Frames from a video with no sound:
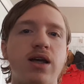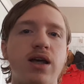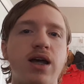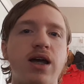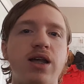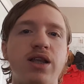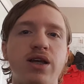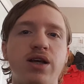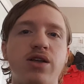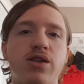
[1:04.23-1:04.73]

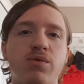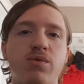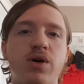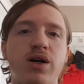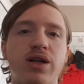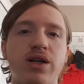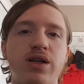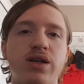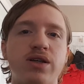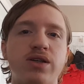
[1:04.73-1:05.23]
and the other
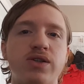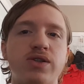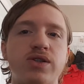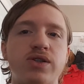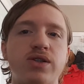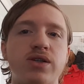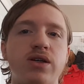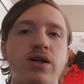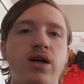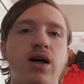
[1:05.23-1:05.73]
one
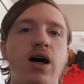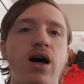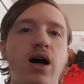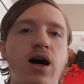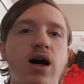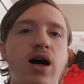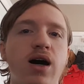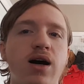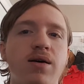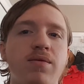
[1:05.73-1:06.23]
is
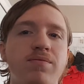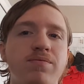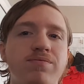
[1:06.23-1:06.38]
ah.